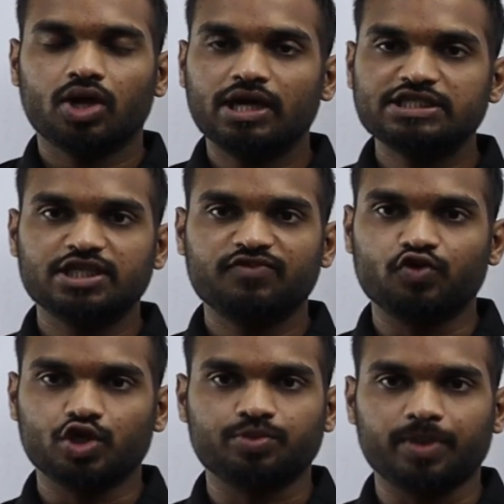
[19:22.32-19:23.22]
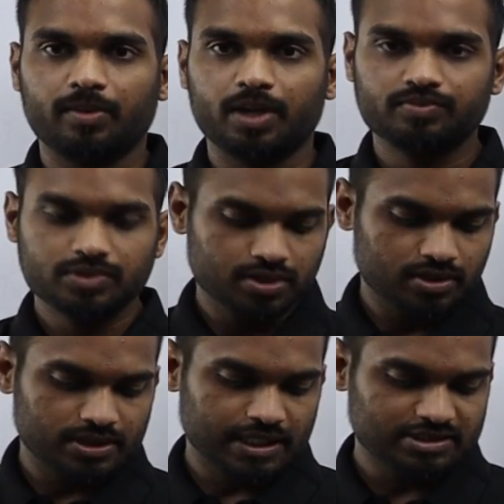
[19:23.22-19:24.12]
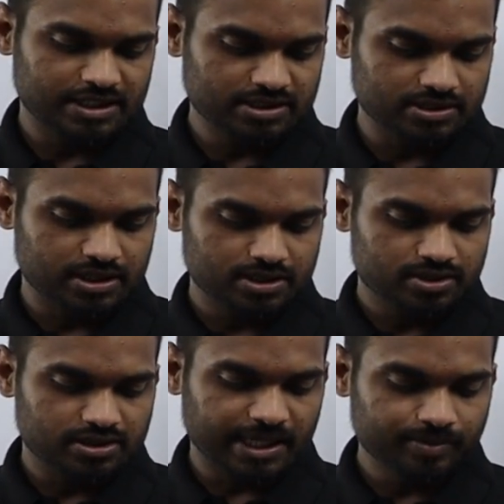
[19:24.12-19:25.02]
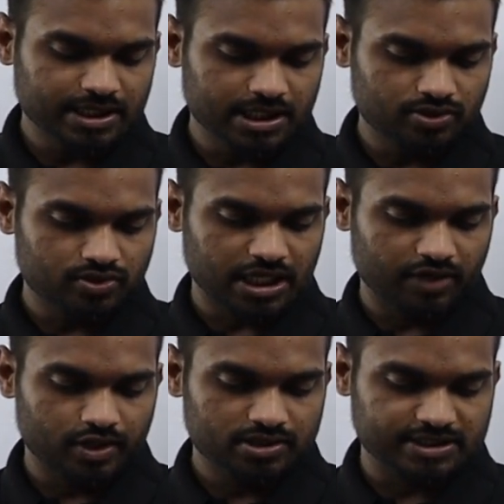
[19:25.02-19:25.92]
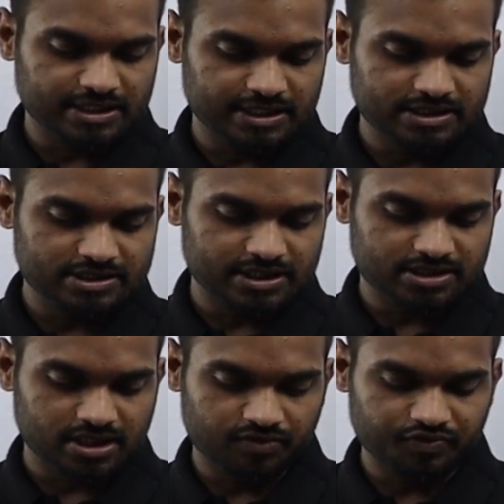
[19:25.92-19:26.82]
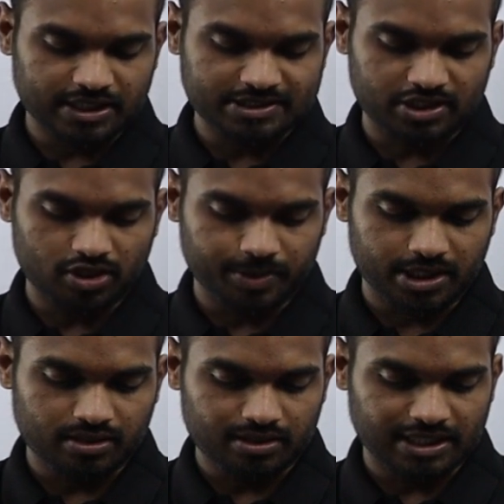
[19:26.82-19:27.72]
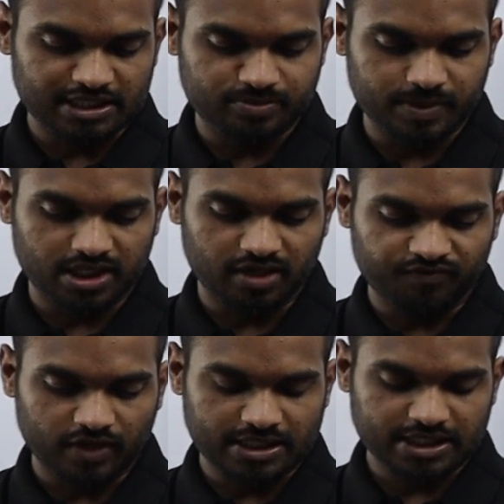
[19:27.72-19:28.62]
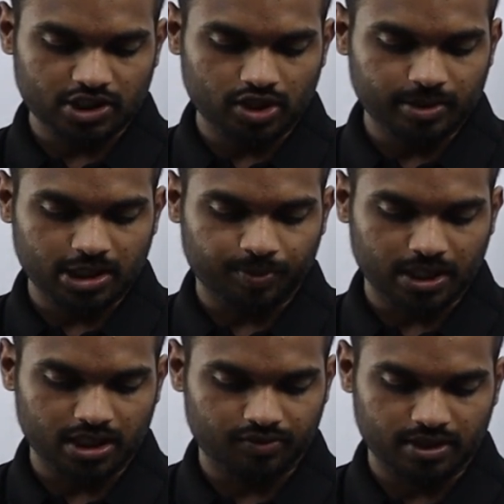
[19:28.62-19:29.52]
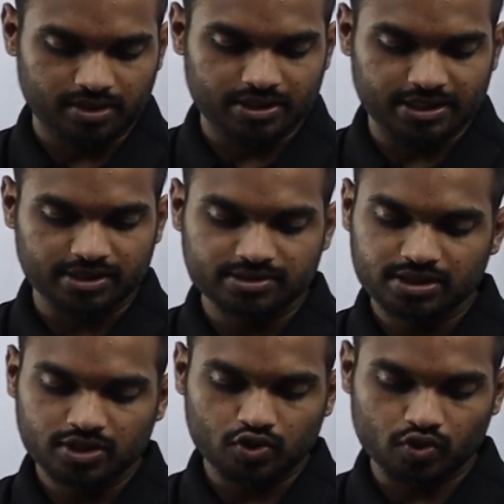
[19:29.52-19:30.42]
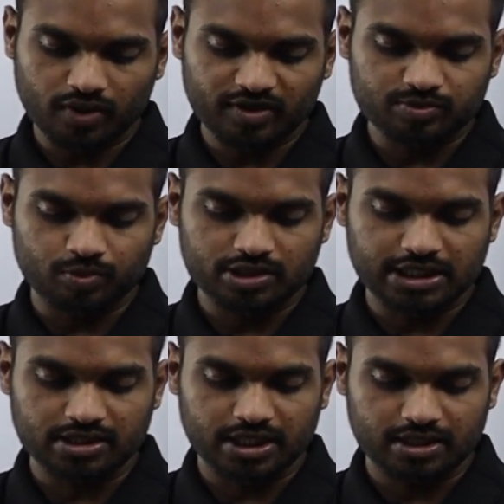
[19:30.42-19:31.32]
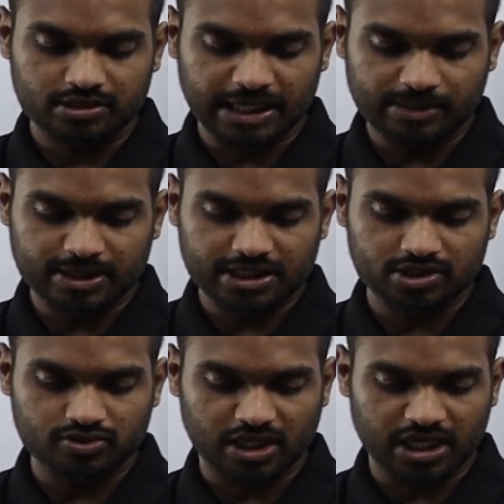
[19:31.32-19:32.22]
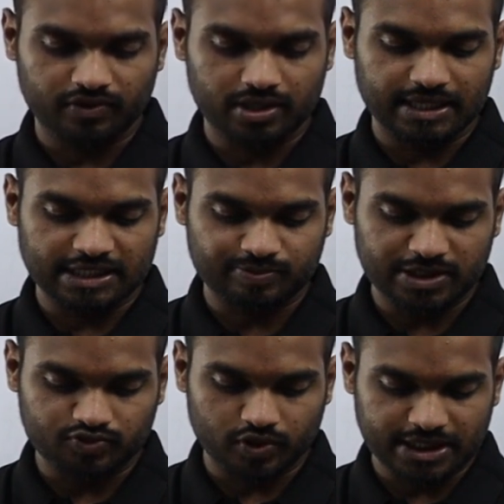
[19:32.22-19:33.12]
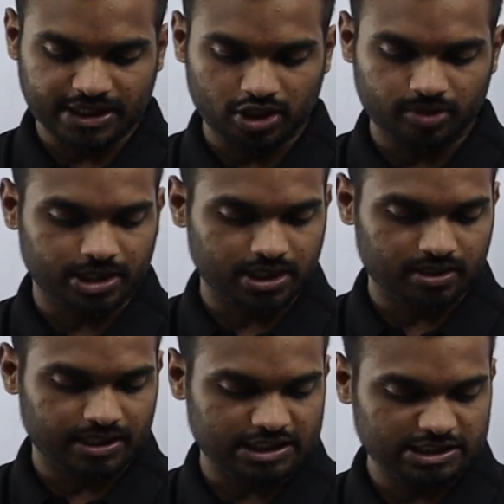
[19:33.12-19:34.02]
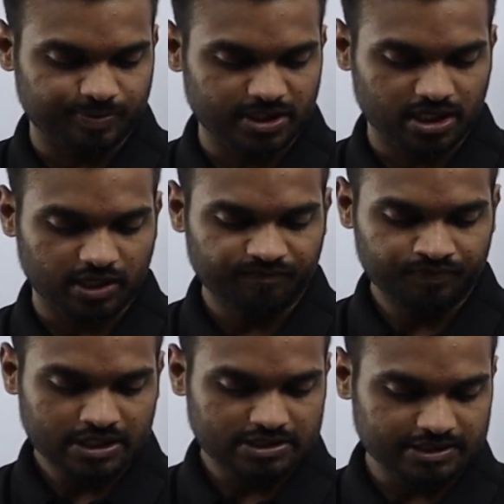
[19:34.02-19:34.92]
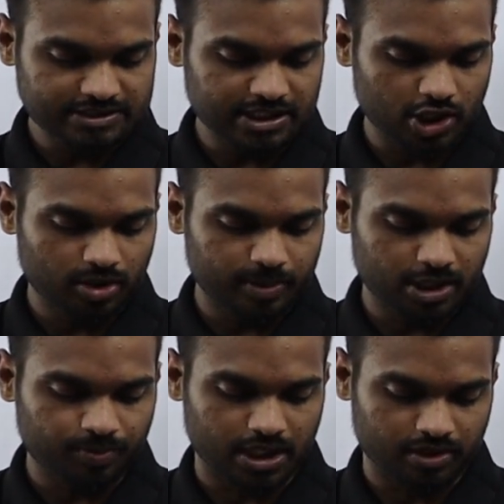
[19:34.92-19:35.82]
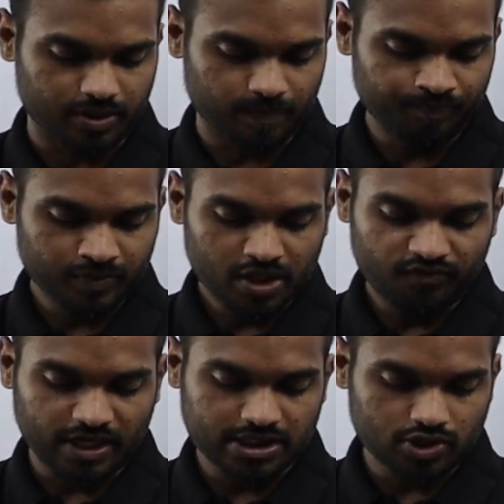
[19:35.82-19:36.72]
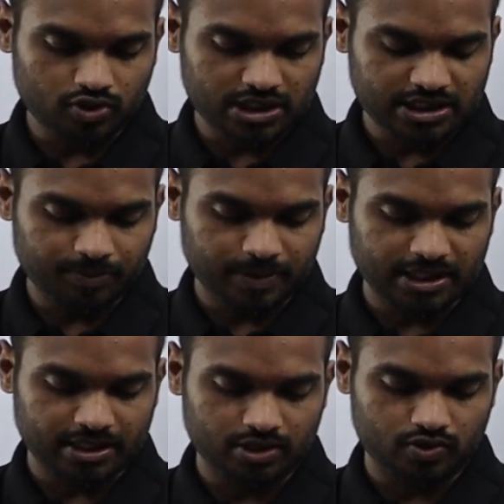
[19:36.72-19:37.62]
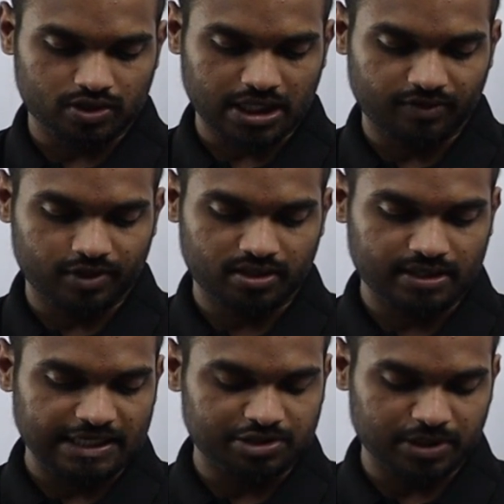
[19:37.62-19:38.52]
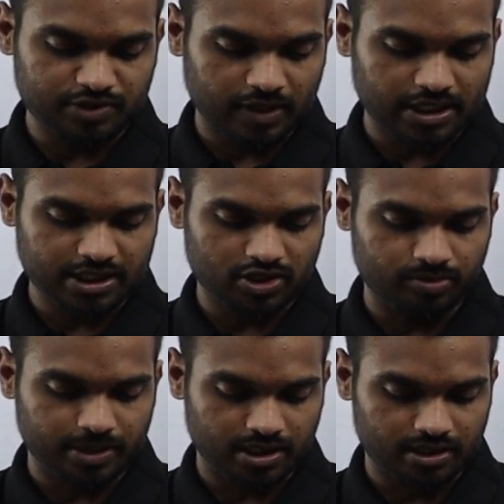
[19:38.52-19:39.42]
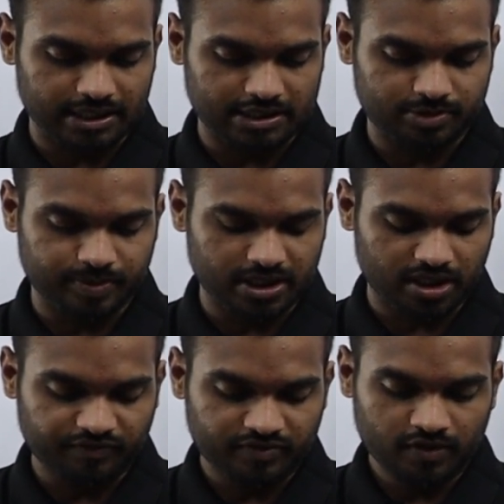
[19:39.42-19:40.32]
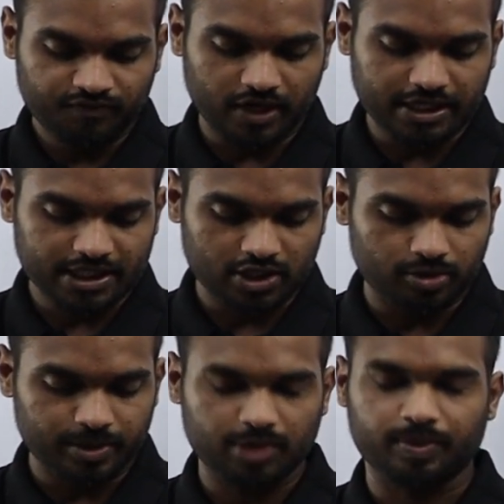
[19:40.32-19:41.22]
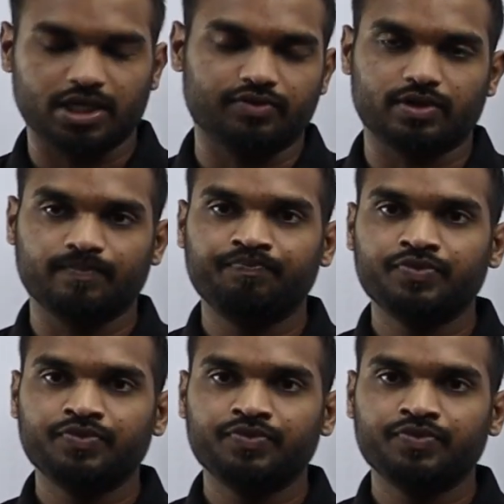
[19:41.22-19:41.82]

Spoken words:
Now let's see the fourth problem. They are saying that time taken to travel certain distance of x kilometer at a speed of 40 km per hour is 2 hours more than the time taken to travel x plus 20 km at a speed of 60 km per hour. Find the total time taken to travel x plus 40 km at a speed of 40 km per hour.